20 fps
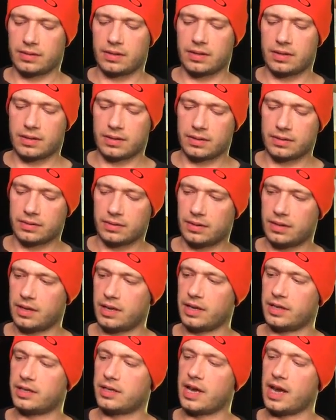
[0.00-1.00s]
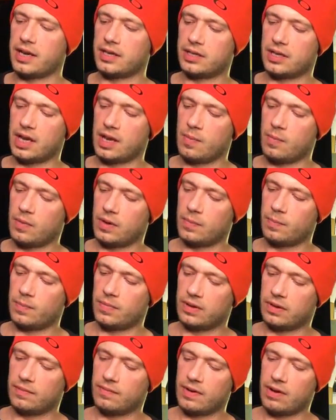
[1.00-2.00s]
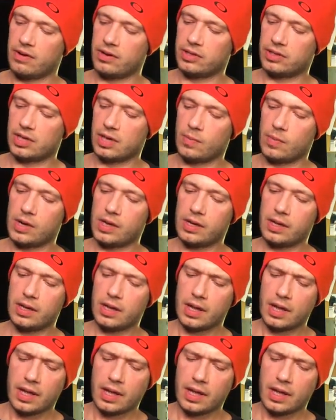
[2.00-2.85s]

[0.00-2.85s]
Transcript: or not exact same, but, but very similar.